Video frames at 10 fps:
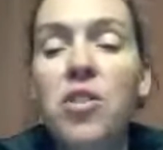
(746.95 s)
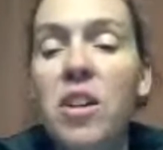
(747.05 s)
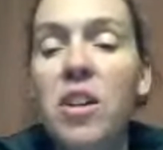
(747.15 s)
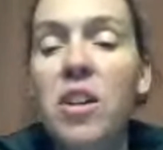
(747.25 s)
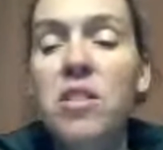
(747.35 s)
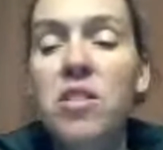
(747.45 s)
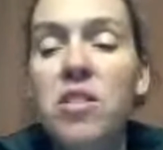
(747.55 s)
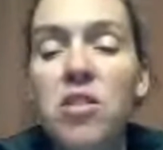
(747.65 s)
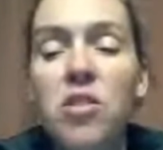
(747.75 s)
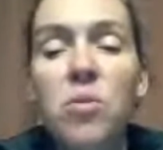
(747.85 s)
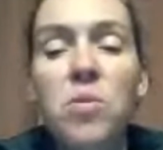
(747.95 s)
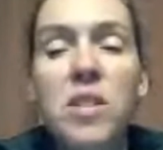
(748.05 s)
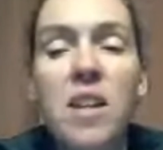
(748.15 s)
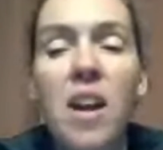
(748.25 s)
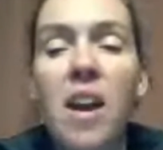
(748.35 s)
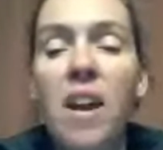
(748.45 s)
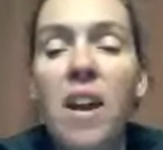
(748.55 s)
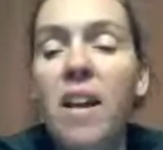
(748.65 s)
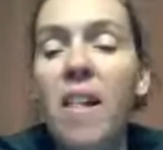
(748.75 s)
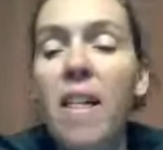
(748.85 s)
her just to
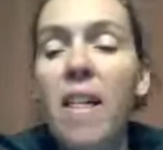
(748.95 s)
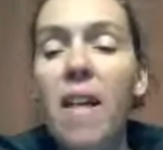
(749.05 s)
stay